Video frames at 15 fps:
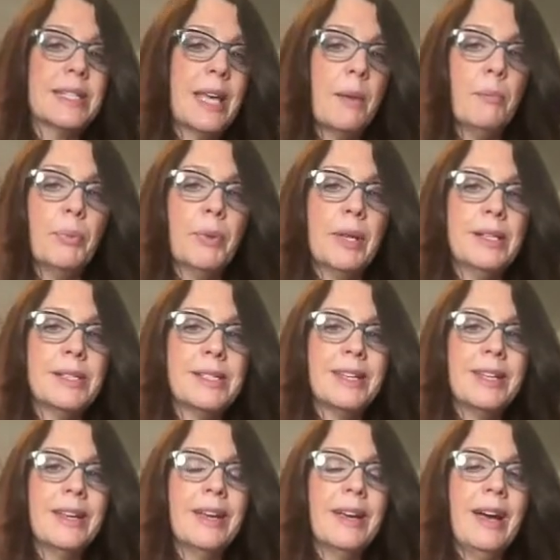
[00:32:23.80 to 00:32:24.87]
template,
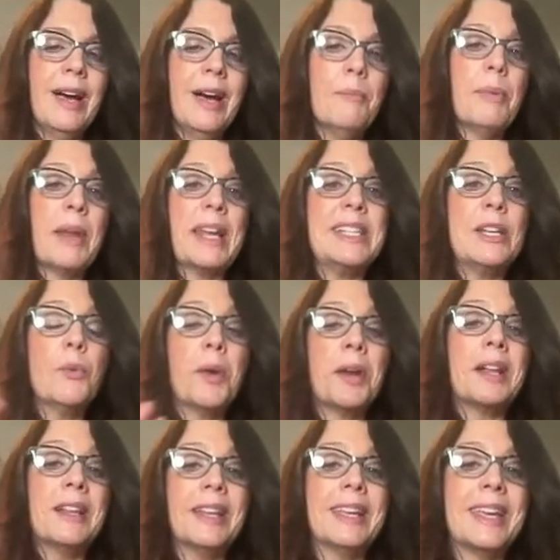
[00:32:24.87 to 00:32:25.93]
but I didn't want to
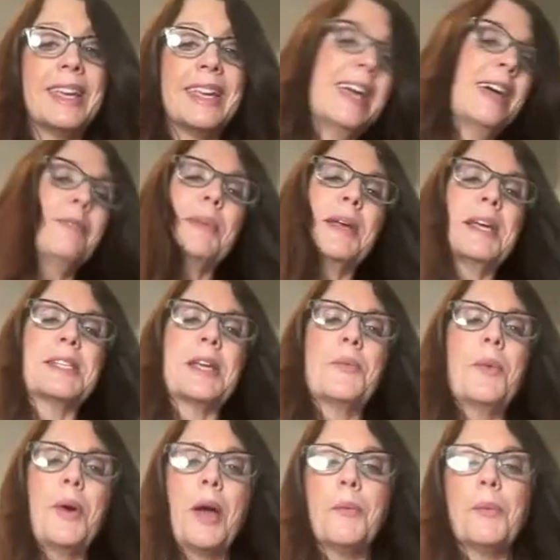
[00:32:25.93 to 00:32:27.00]
click it yet because
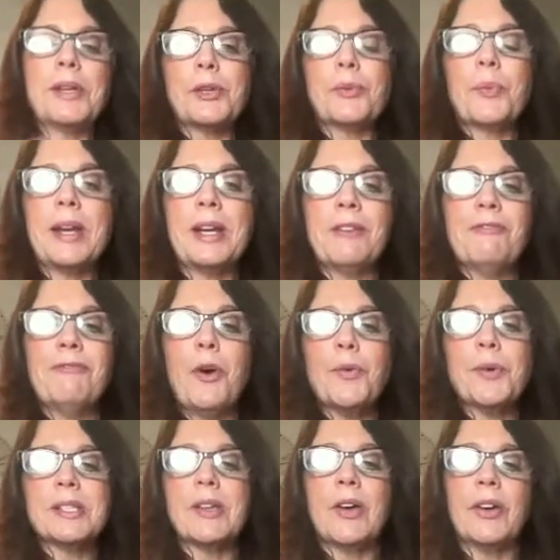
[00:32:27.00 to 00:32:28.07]
I wasn't ready to
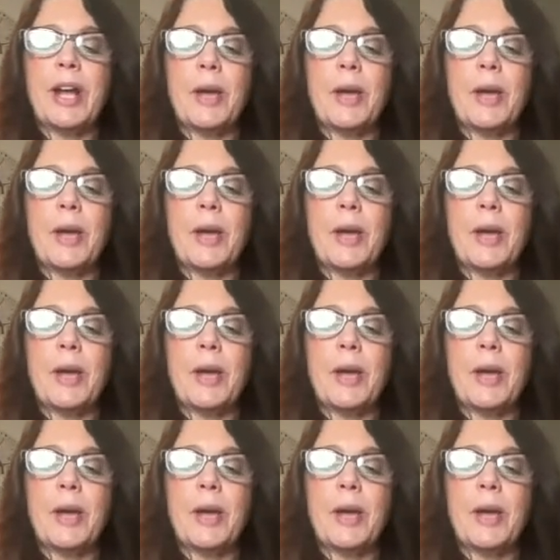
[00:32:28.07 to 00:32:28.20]
focus on it.